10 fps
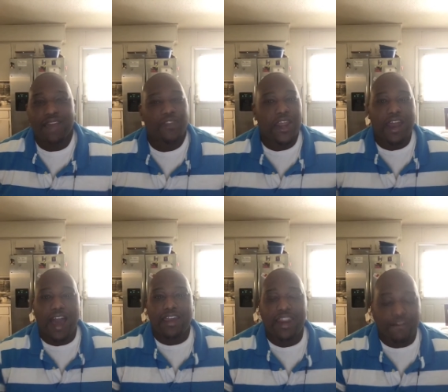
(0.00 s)
They're
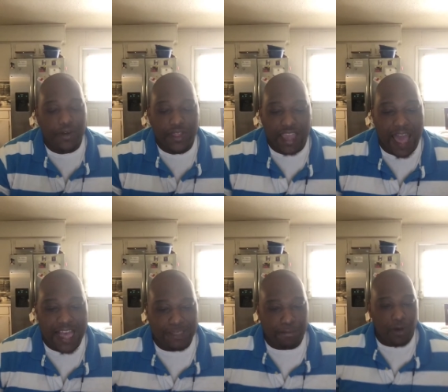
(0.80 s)
not in it for the
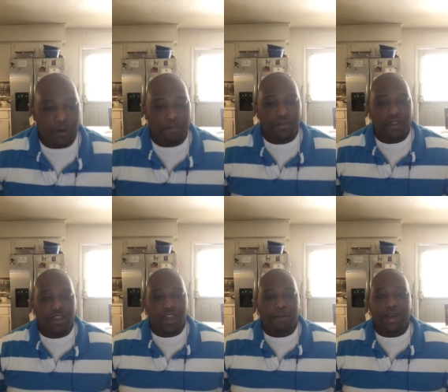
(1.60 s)
gospel.
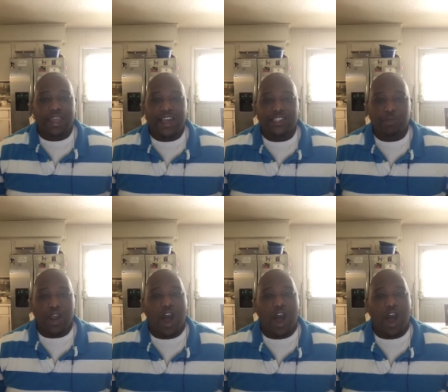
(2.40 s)
But guess what?